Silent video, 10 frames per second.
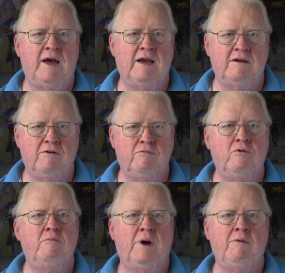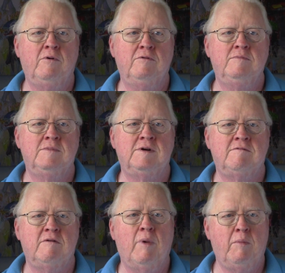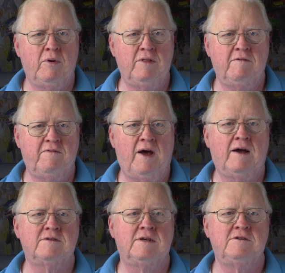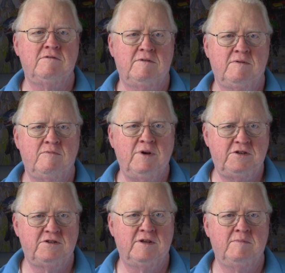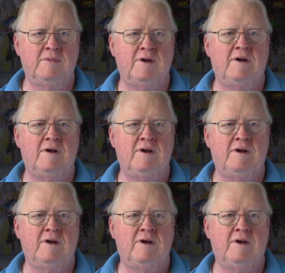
and go room by room, remembering the facts as you reach them,